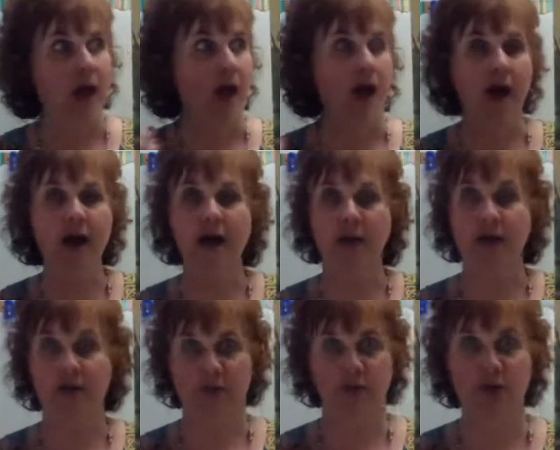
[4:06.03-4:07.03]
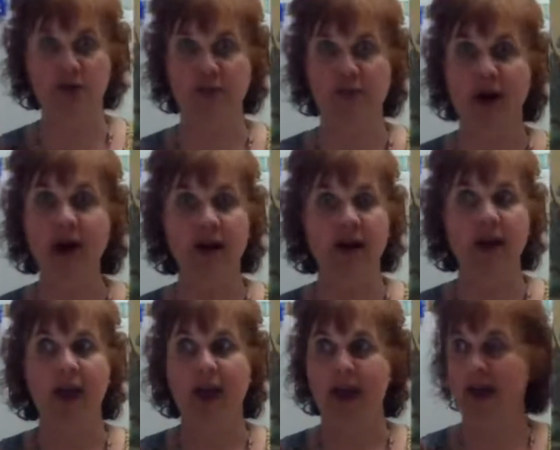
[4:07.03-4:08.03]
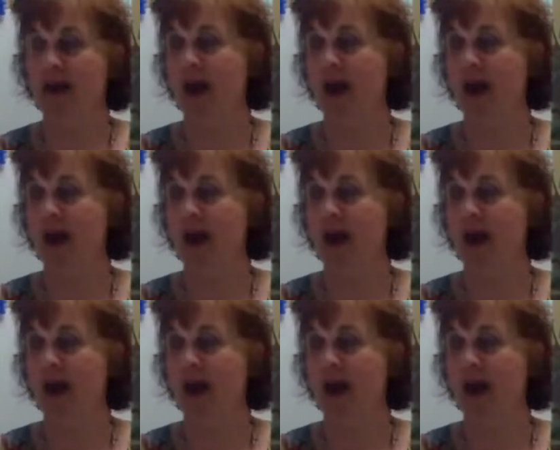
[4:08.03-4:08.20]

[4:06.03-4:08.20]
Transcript: I worship God, and